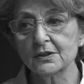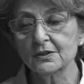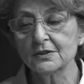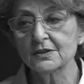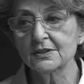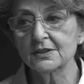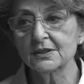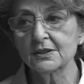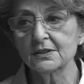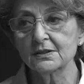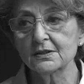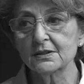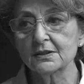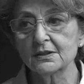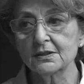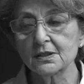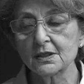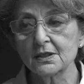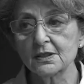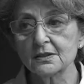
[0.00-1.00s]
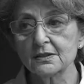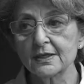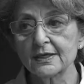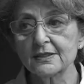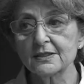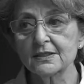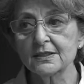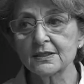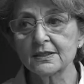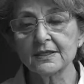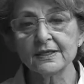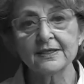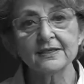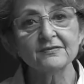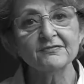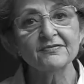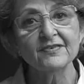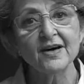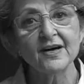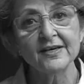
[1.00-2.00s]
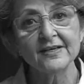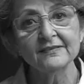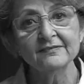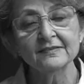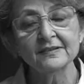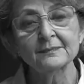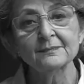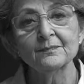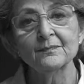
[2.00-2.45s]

since 1995,